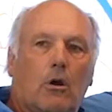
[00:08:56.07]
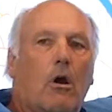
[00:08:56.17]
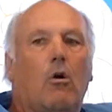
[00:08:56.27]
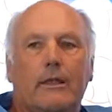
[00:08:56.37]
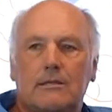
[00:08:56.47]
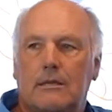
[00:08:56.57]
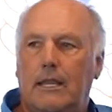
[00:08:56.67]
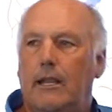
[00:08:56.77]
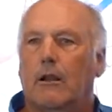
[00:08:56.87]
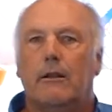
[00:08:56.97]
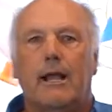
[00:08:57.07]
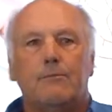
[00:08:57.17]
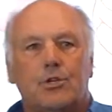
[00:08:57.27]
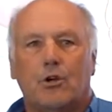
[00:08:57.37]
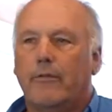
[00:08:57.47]
are all listed here, and I'm
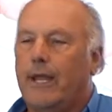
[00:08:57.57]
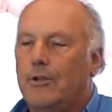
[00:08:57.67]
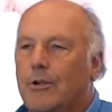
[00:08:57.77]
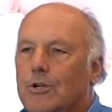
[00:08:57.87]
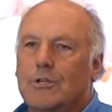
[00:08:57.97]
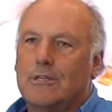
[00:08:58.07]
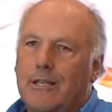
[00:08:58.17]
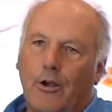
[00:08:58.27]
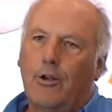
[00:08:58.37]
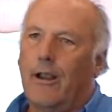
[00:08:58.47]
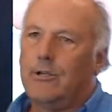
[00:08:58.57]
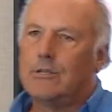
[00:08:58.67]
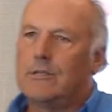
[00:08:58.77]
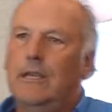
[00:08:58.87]
sure that you're just sitting on your edge of the